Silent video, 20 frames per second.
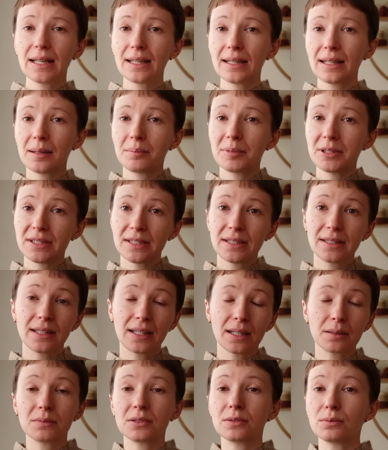Lipetit
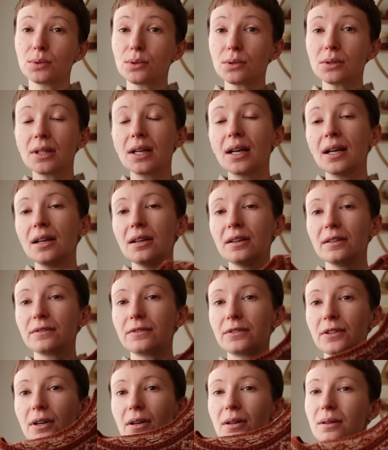lamb's wool
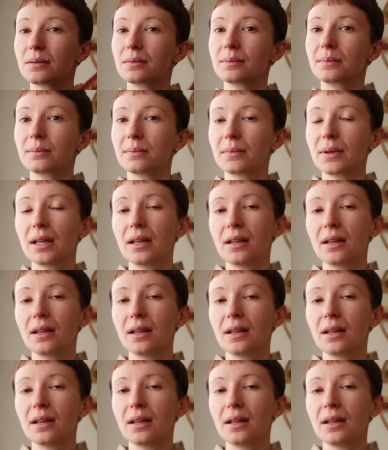from,